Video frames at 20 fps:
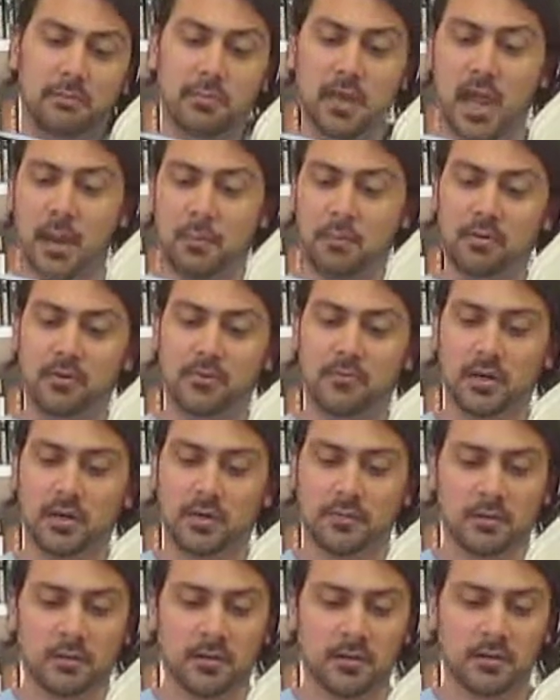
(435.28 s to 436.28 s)
paper in front
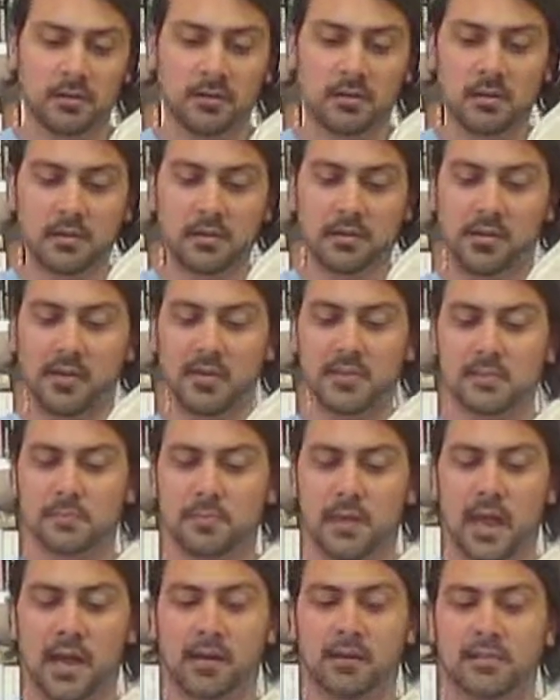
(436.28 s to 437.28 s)
of her and goes
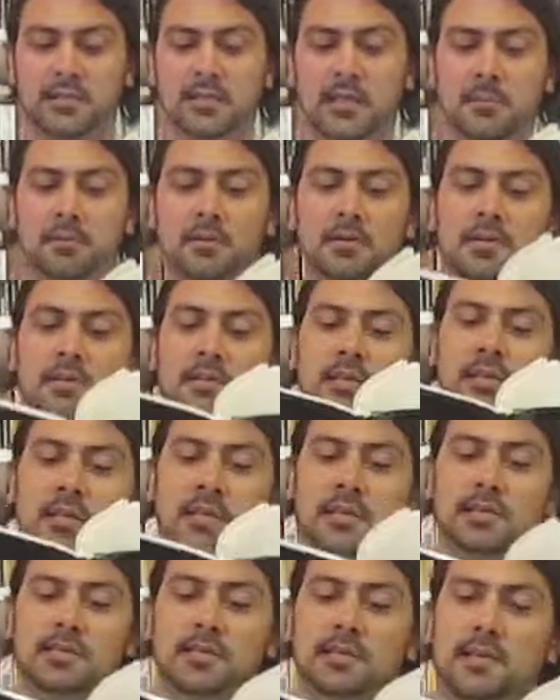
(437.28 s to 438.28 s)
back to sipping her tea
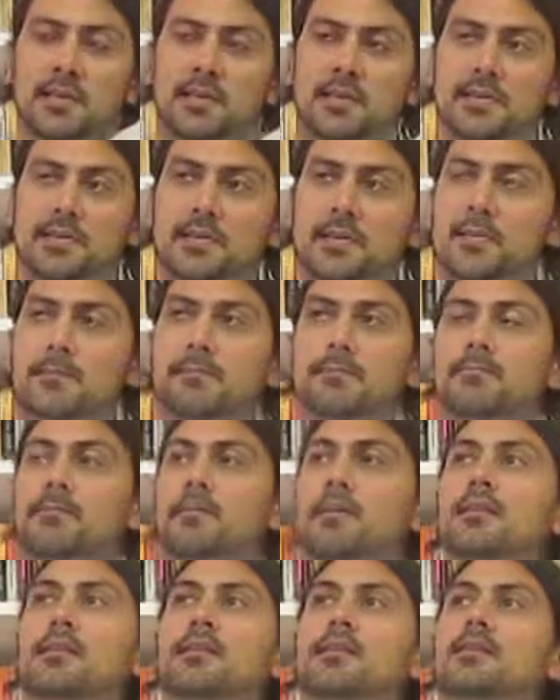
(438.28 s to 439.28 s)
and says,
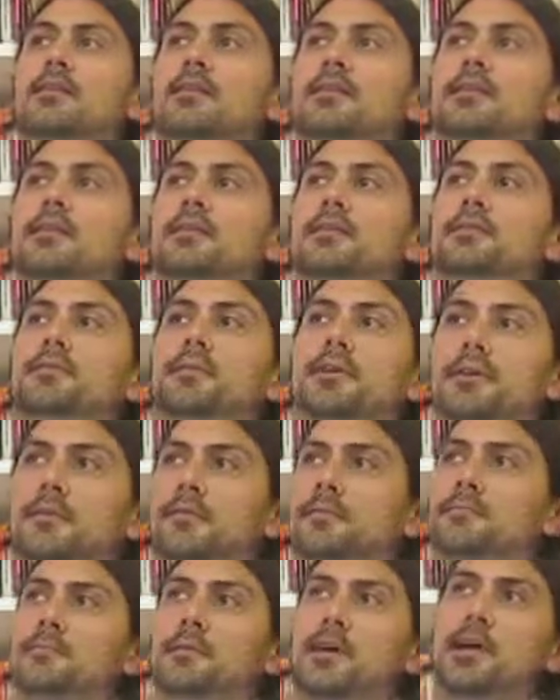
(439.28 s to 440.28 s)

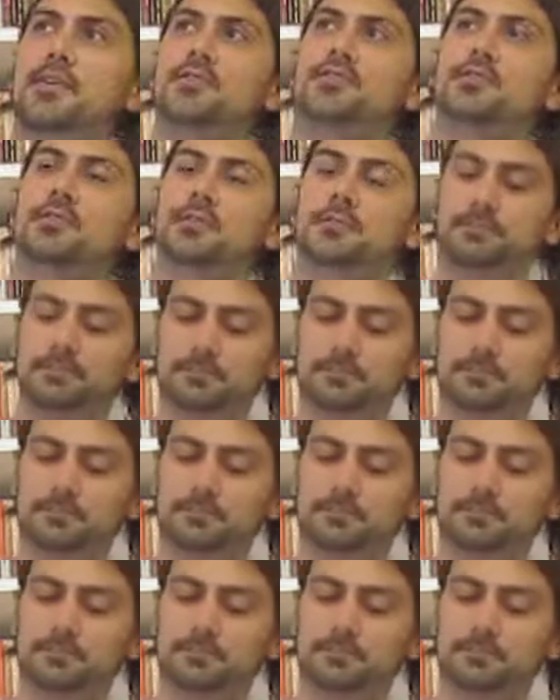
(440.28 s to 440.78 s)
"No, actually."